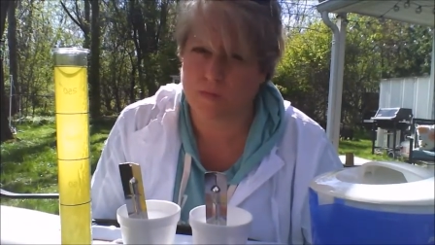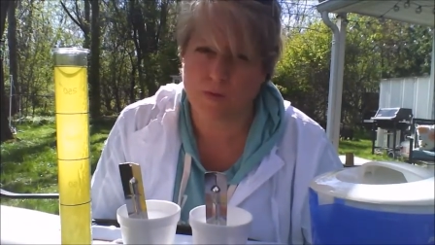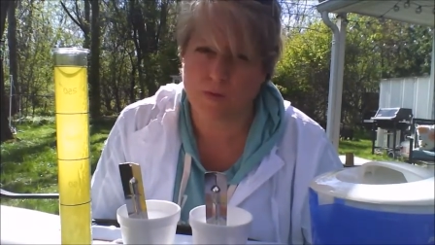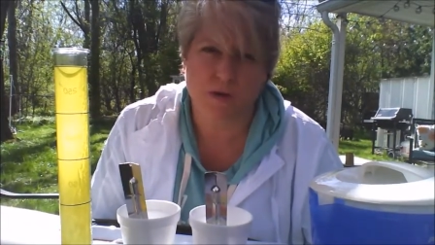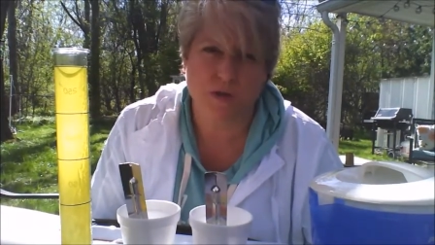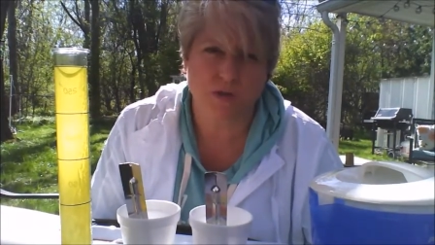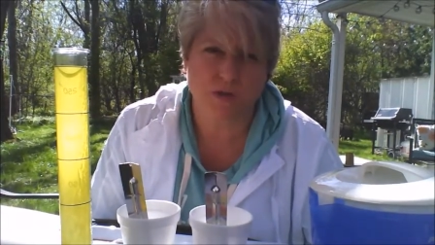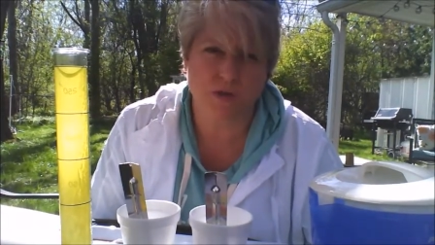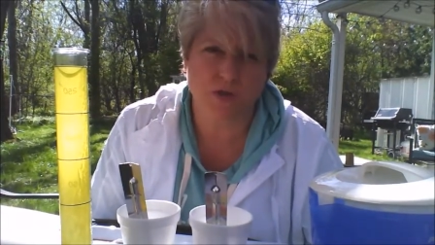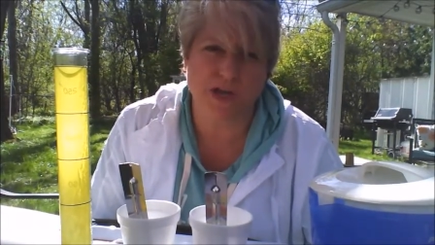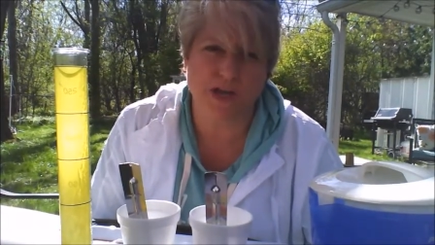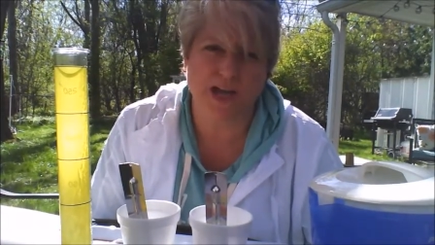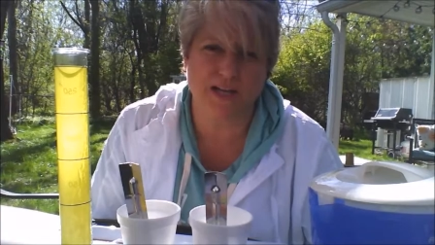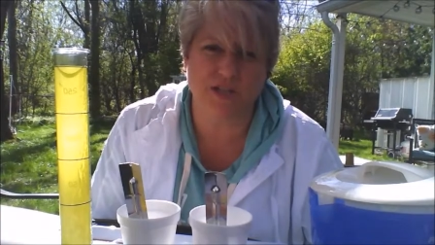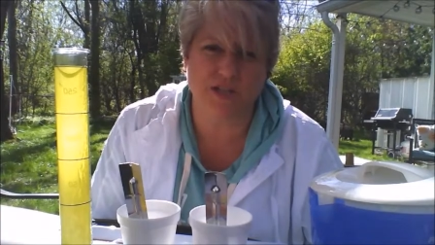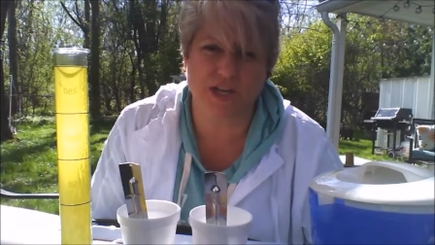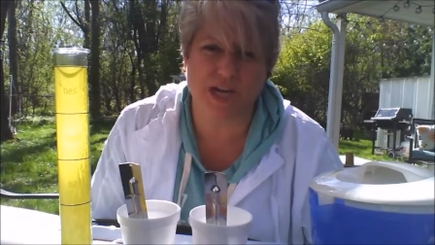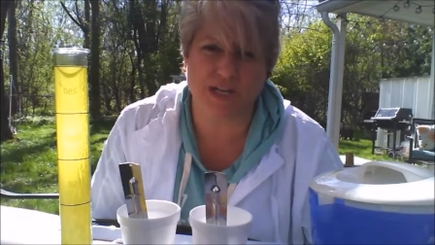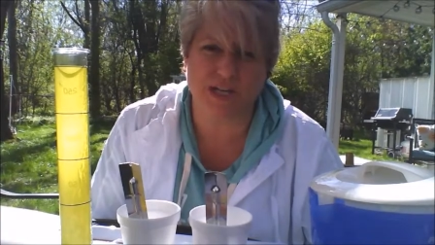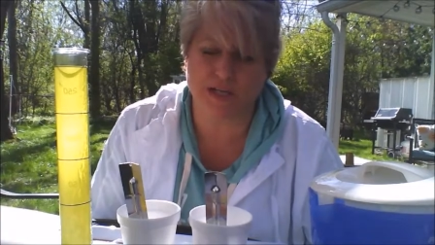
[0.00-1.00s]
So go ahead and
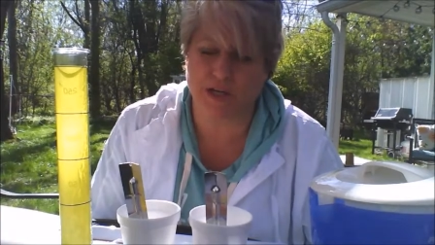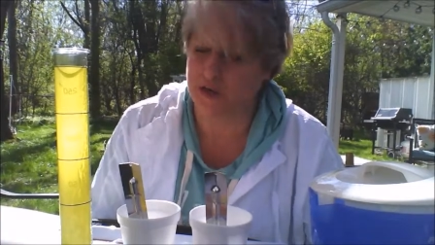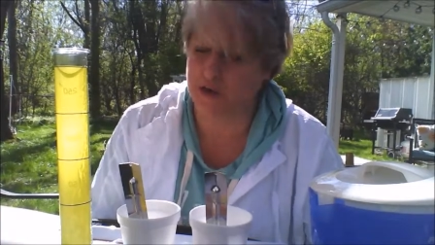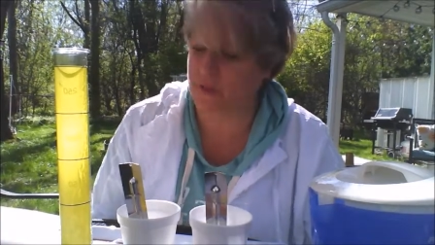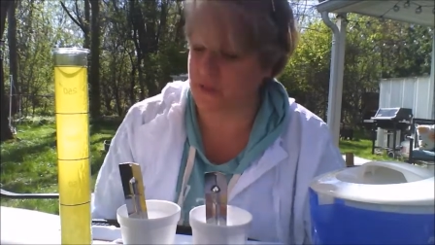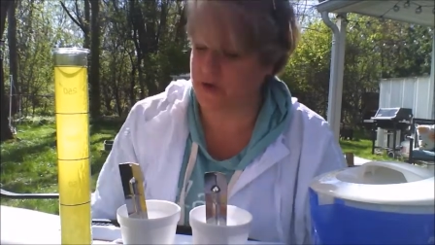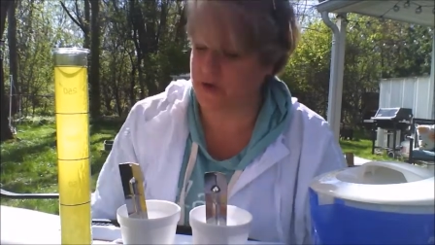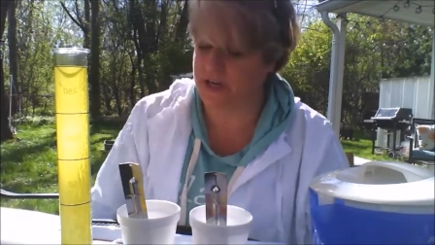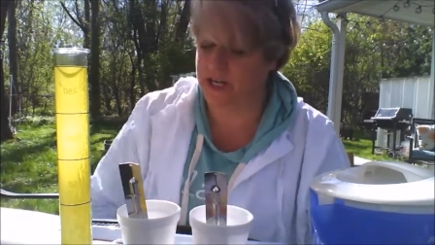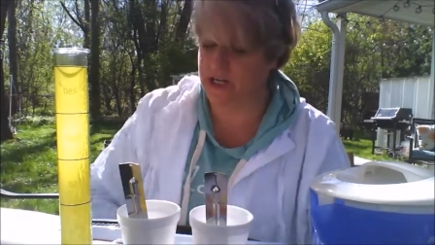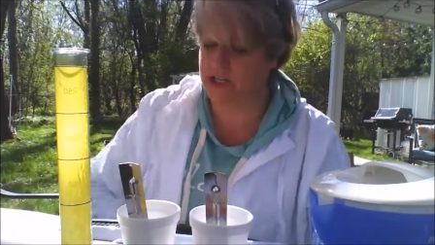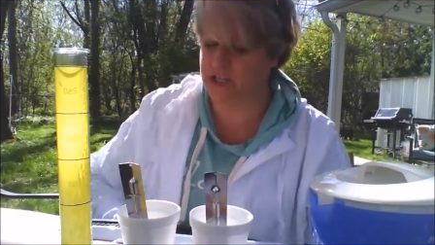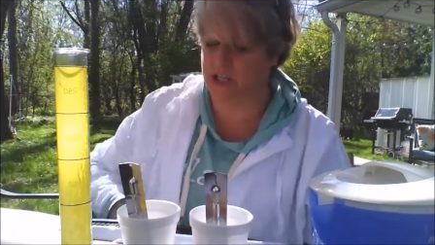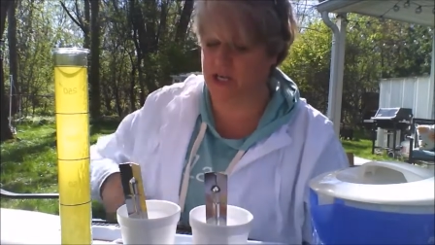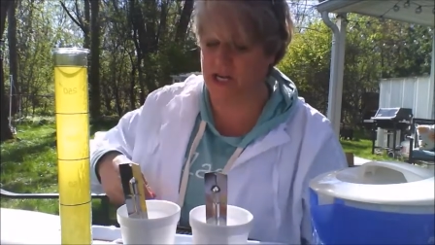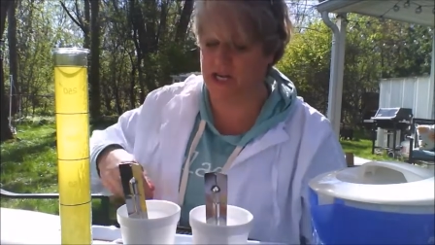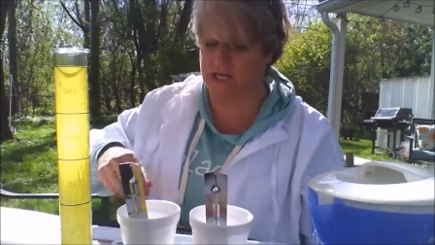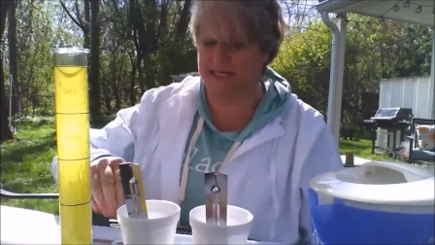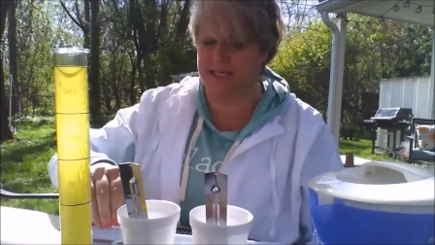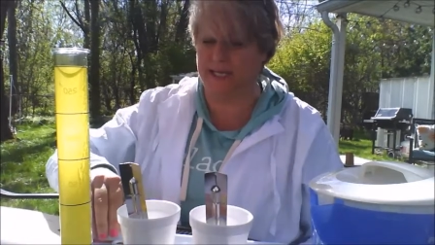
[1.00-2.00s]
jot down your prediction
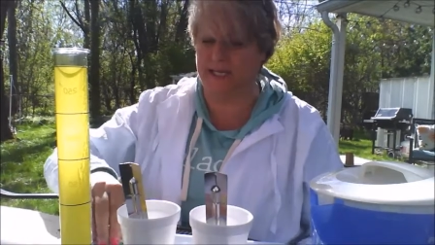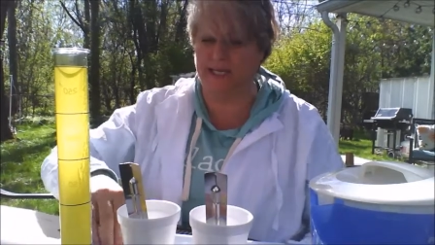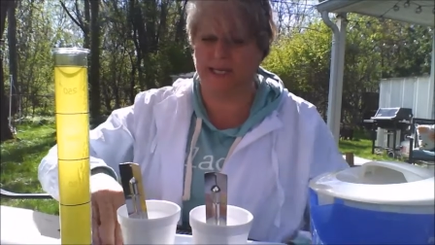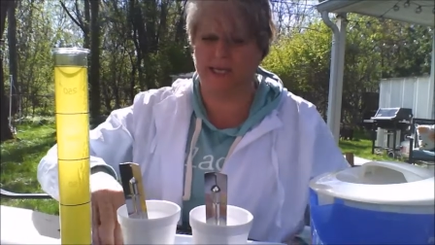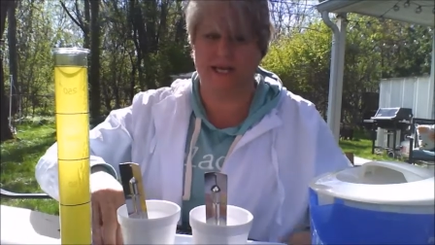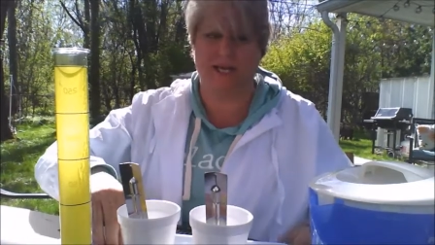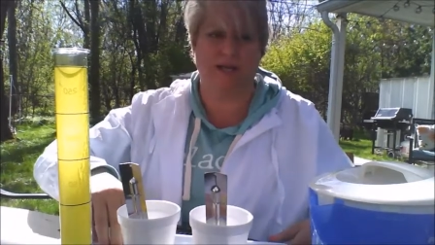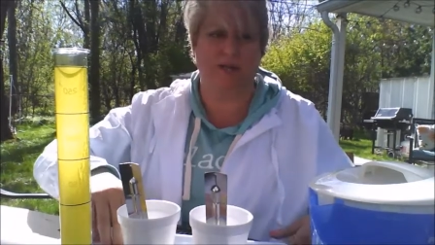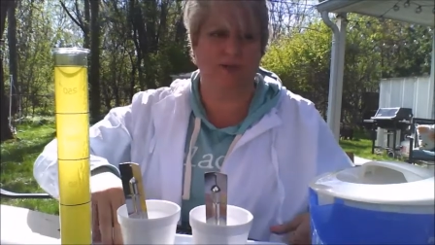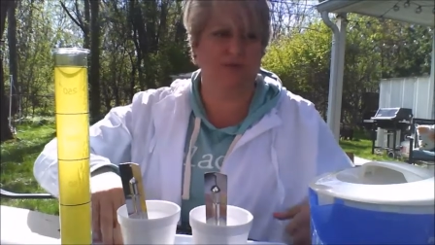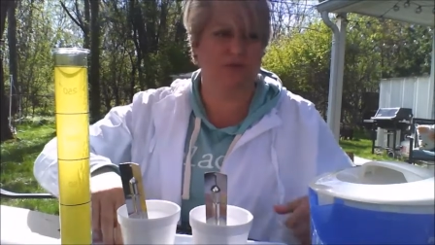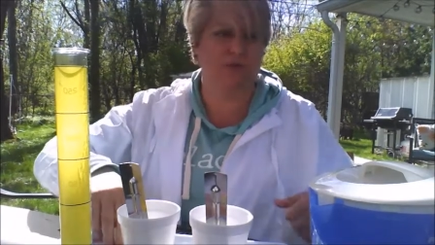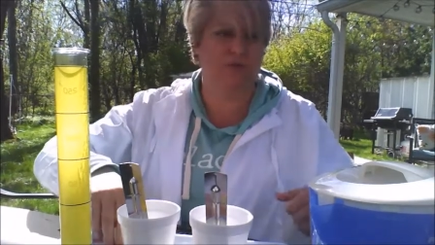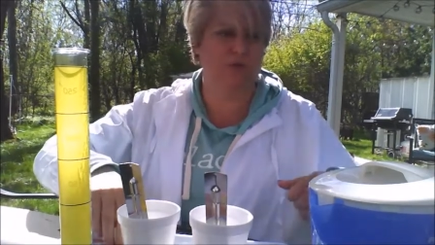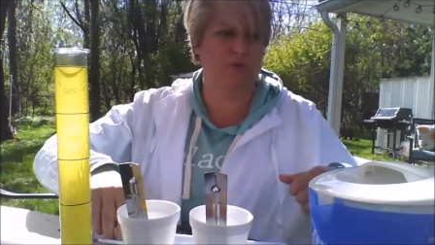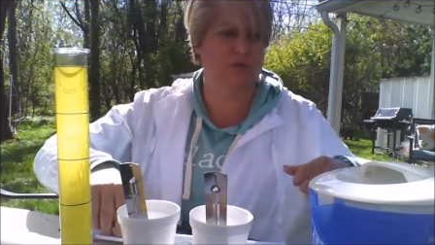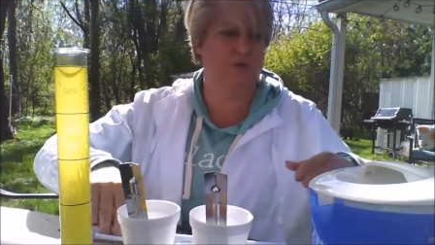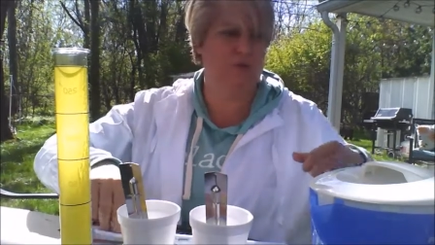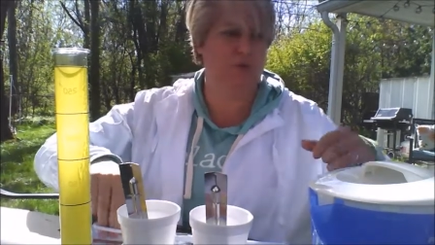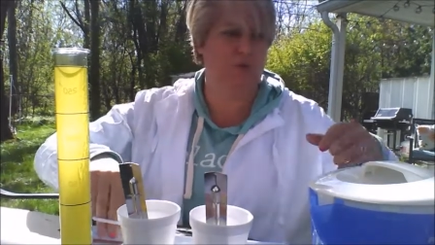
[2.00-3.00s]
as I get out
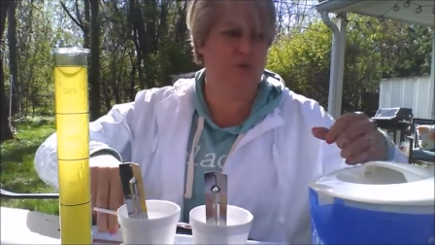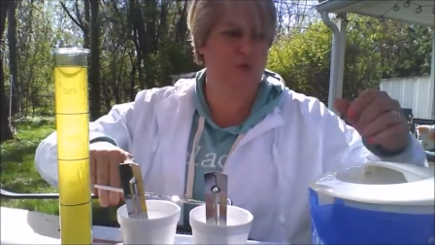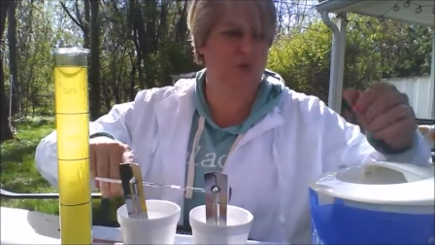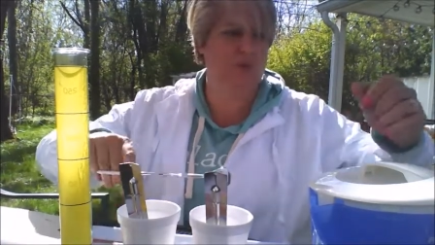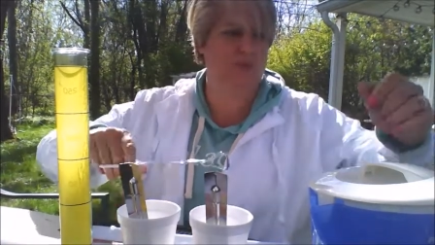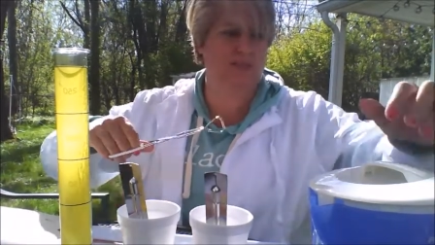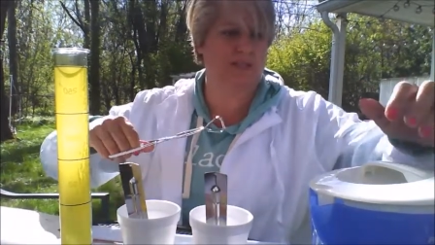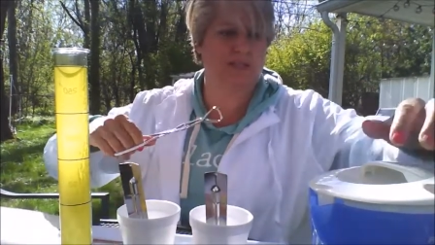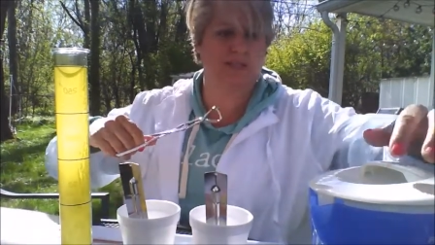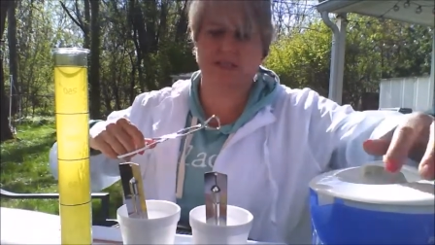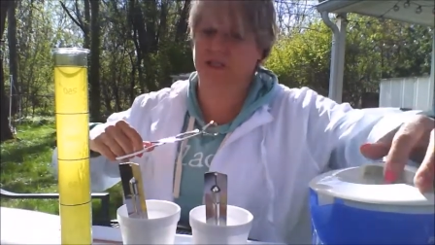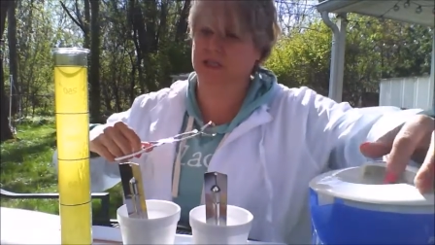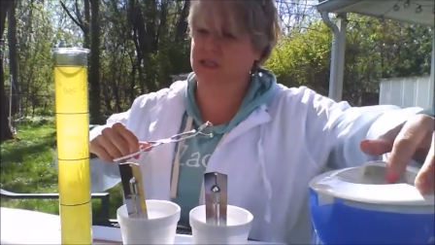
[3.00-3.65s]
those bolts.